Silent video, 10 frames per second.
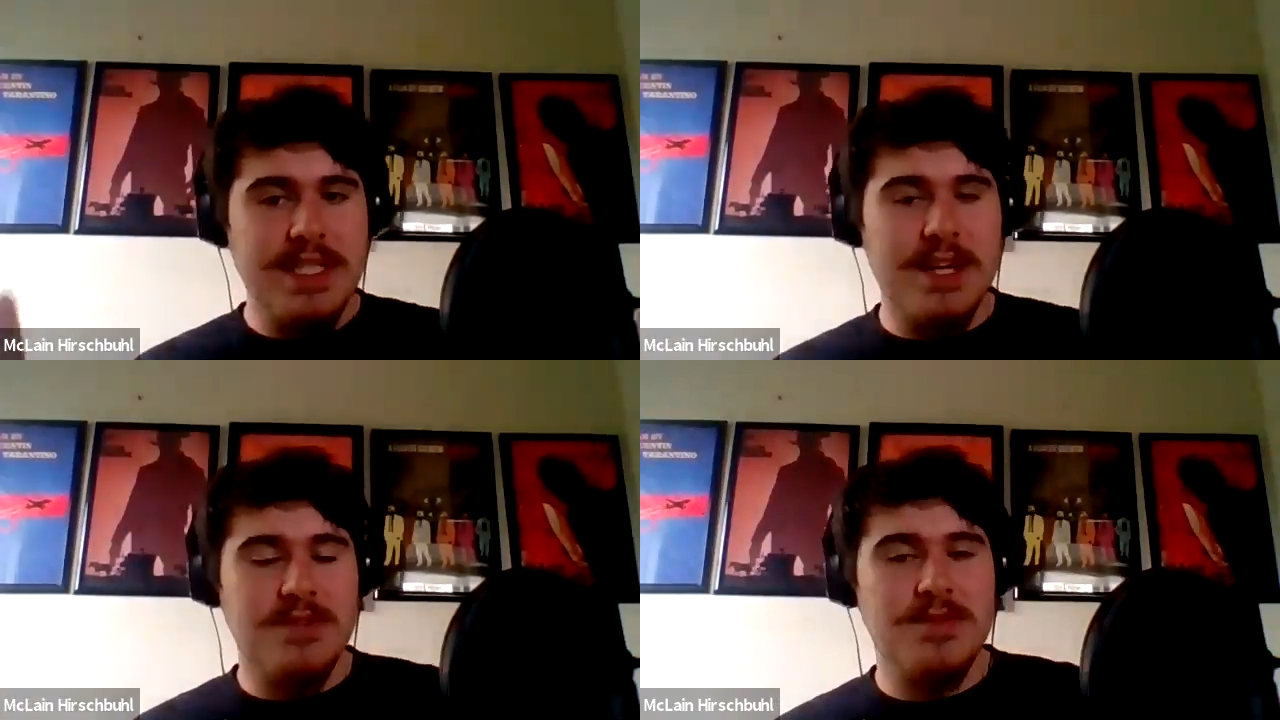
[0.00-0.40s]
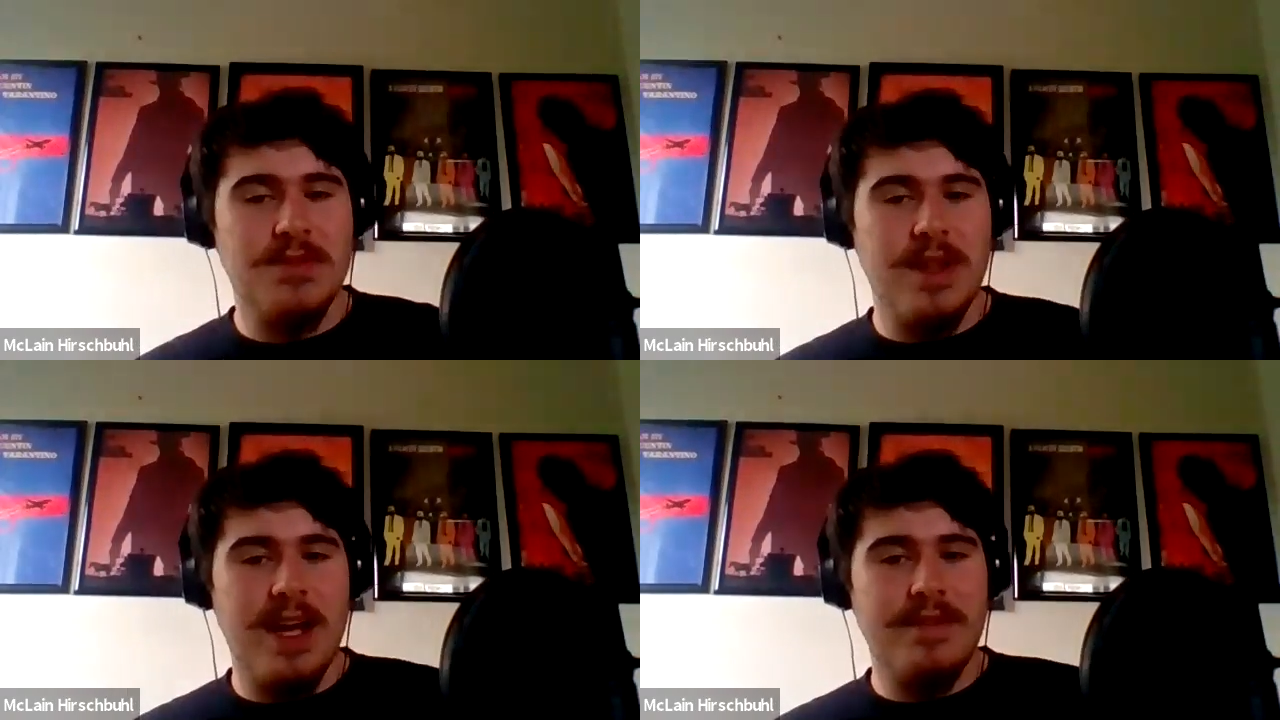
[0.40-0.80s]
actors
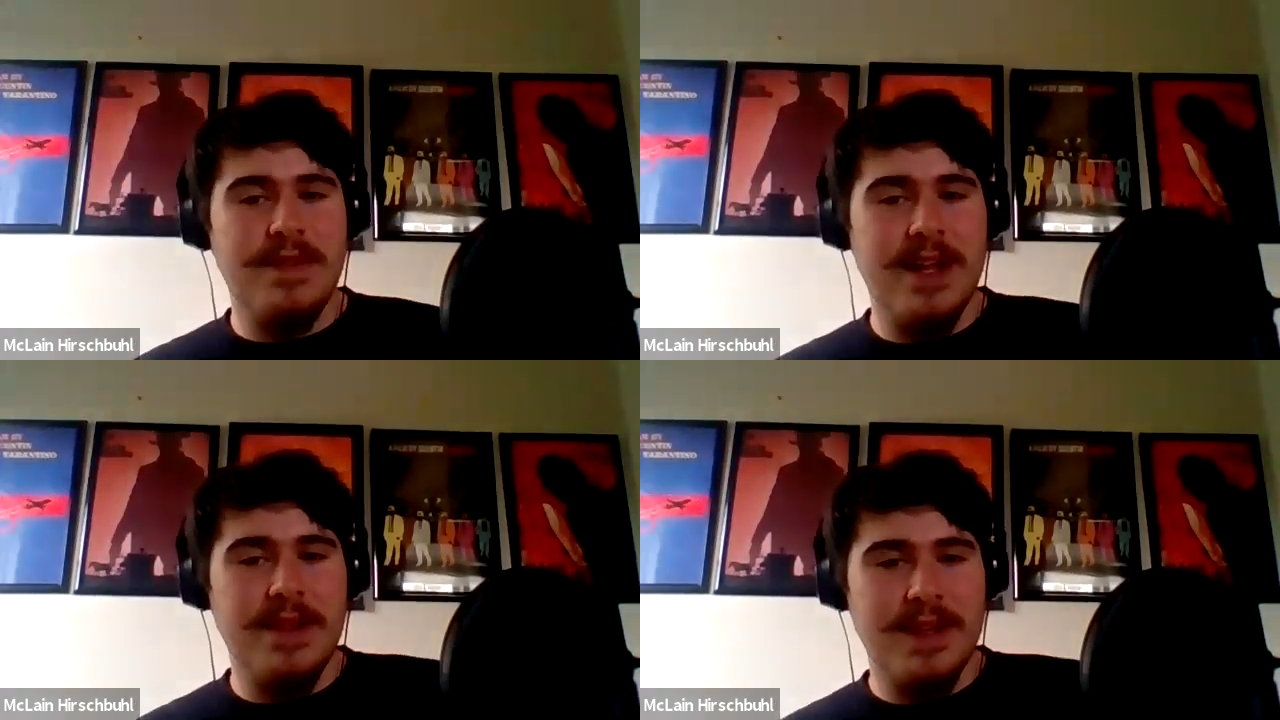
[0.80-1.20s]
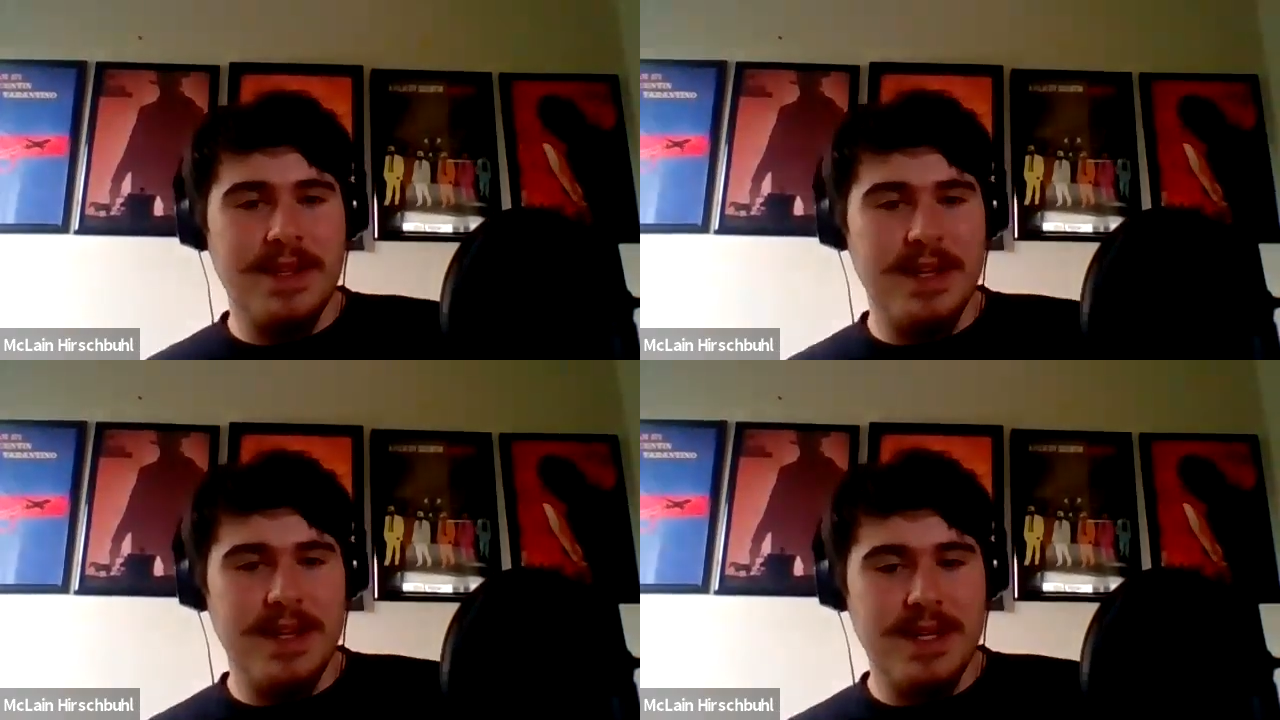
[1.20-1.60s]
who are alive now,
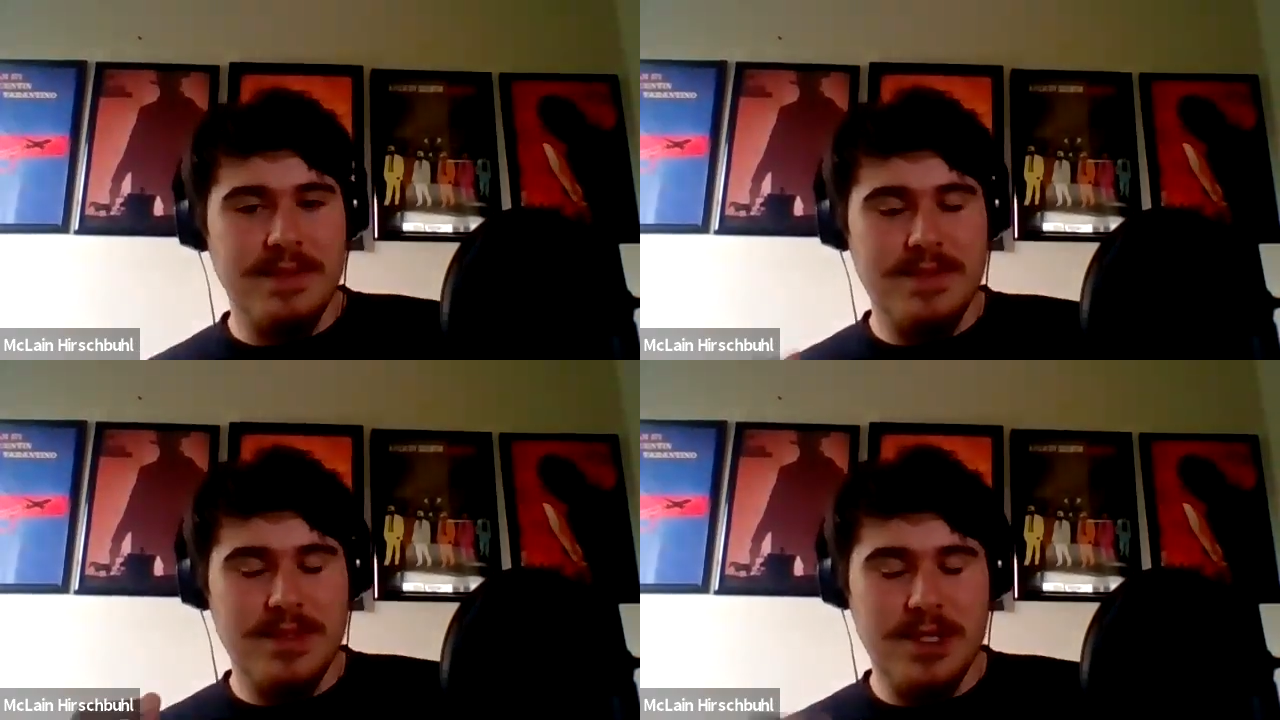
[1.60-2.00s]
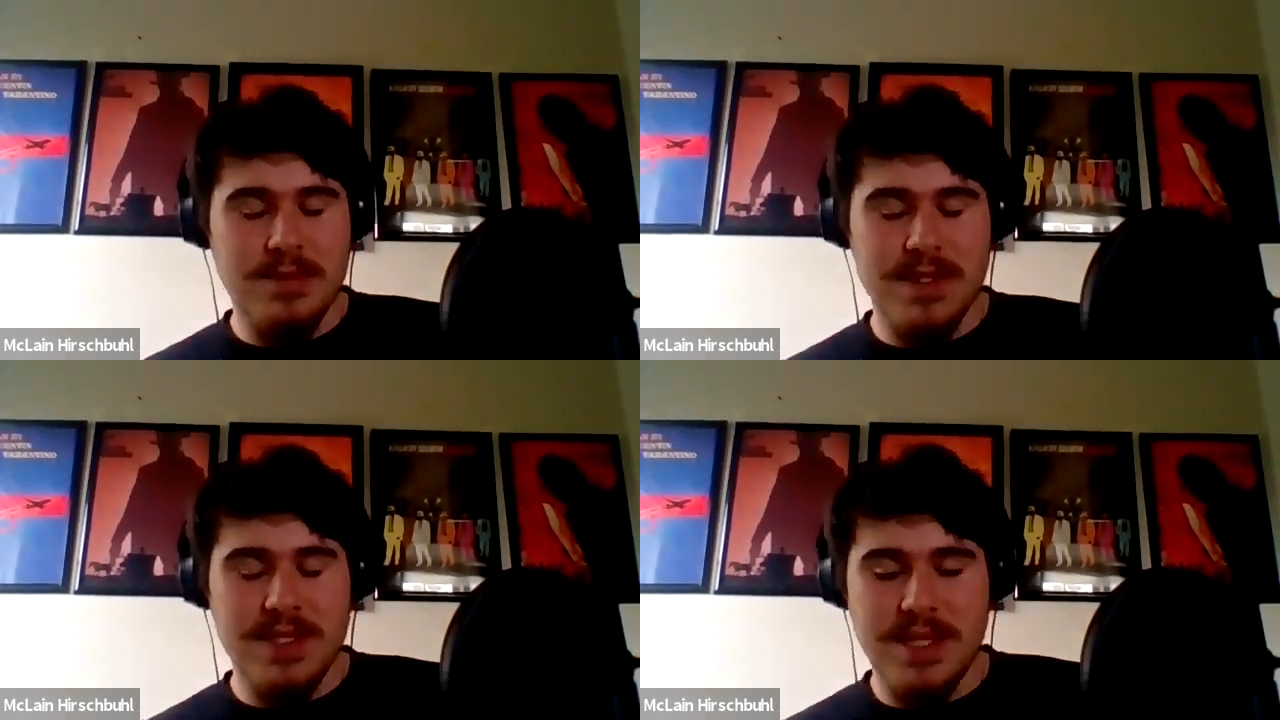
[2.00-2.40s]
like
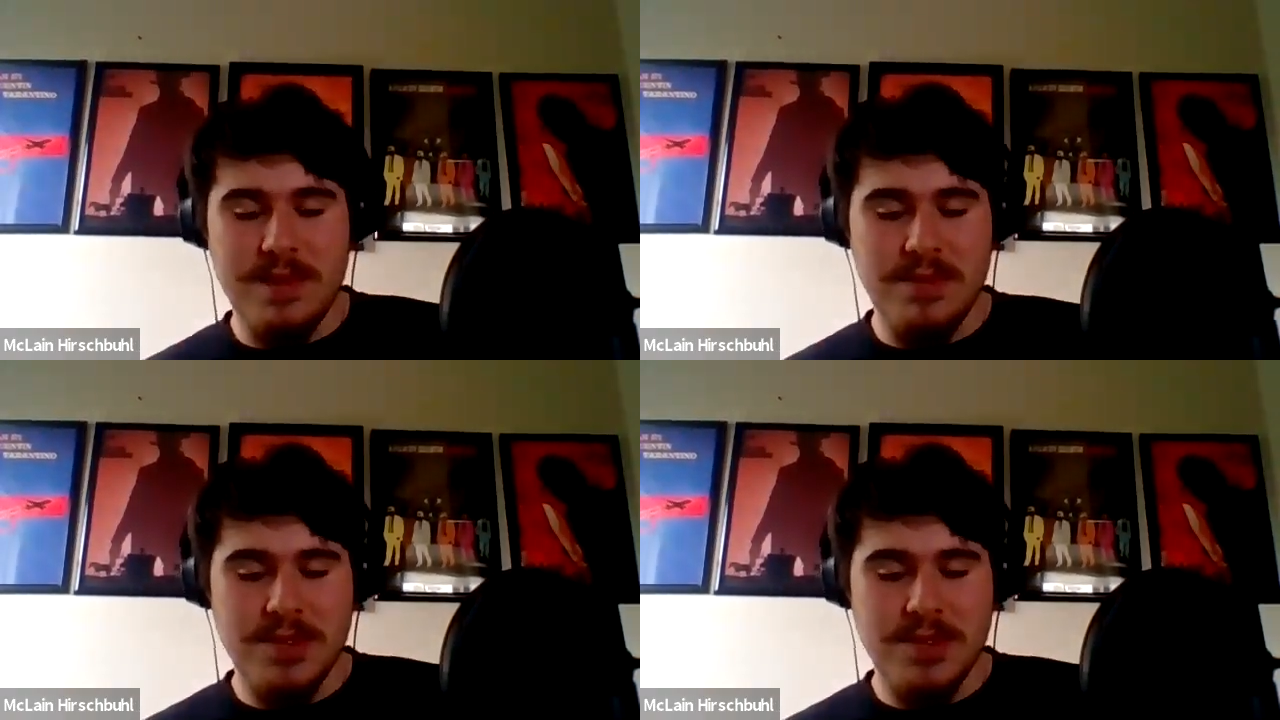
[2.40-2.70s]
what's his name?